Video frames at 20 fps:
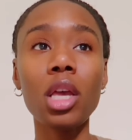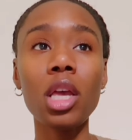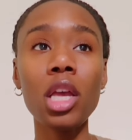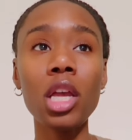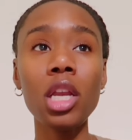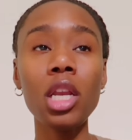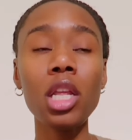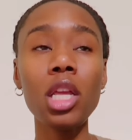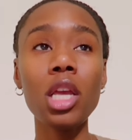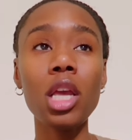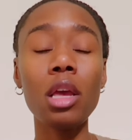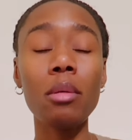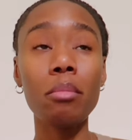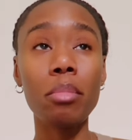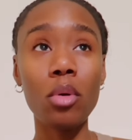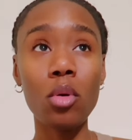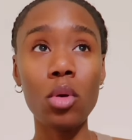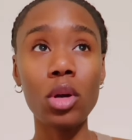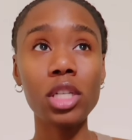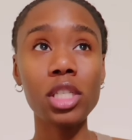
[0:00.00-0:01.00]
any
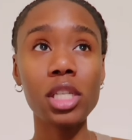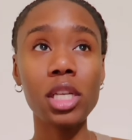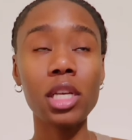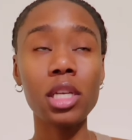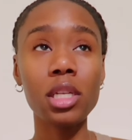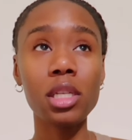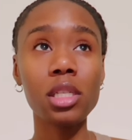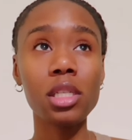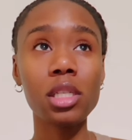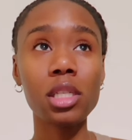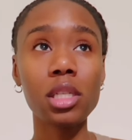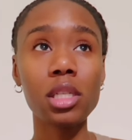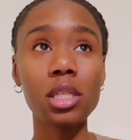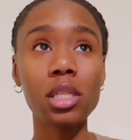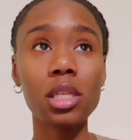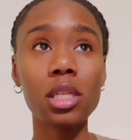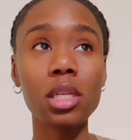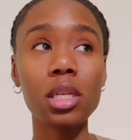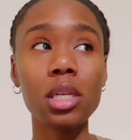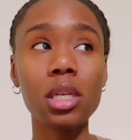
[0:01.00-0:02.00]
important,
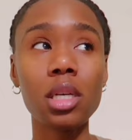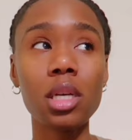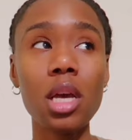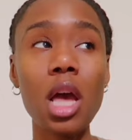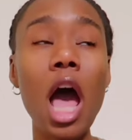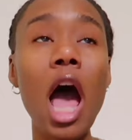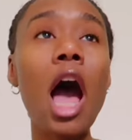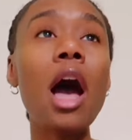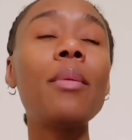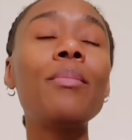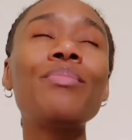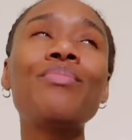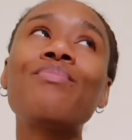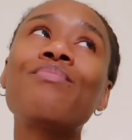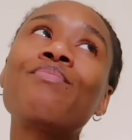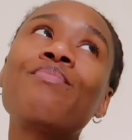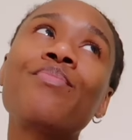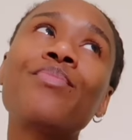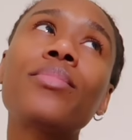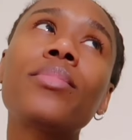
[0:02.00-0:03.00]

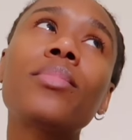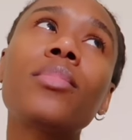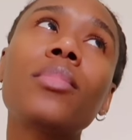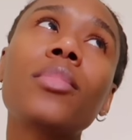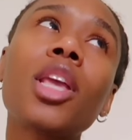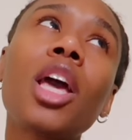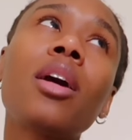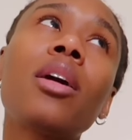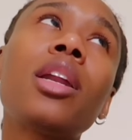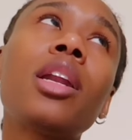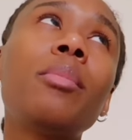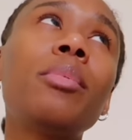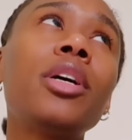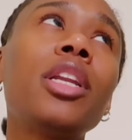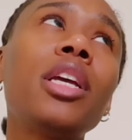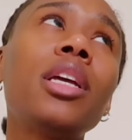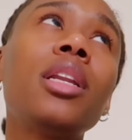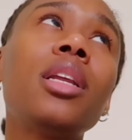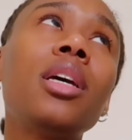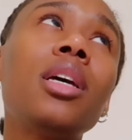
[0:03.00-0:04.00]
how can I put
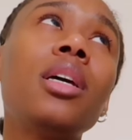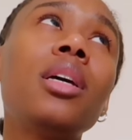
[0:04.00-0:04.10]
it?